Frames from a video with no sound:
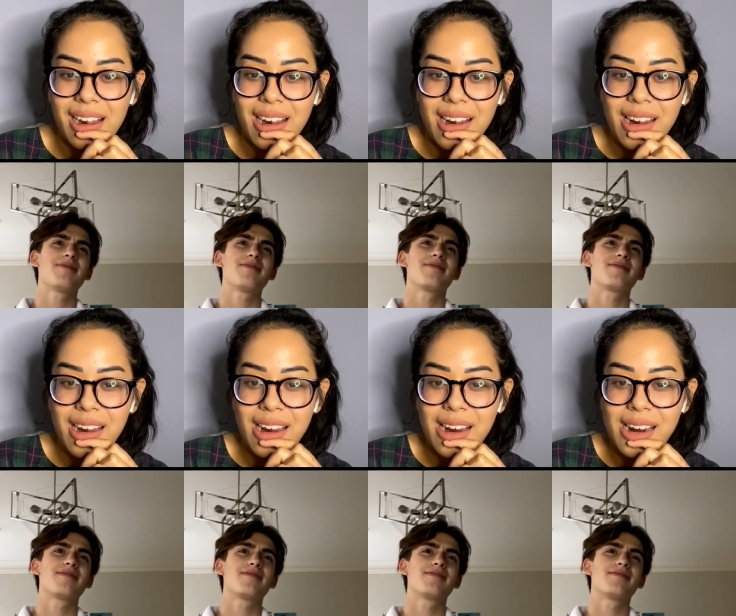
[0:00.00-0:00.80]

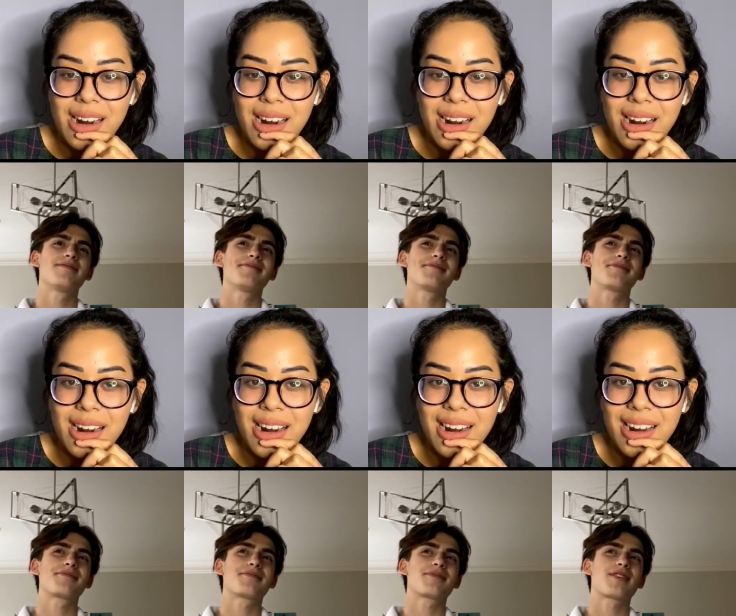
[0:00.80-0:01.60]

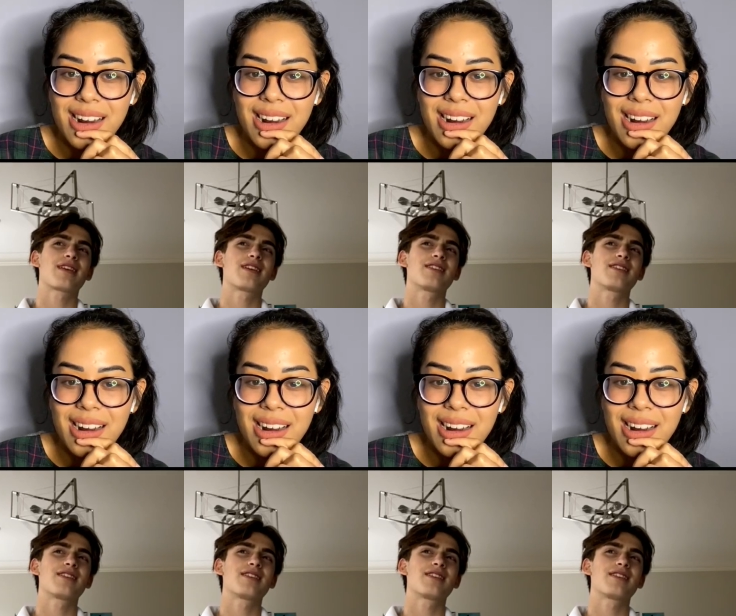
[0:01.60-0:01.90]
Nobody speaks.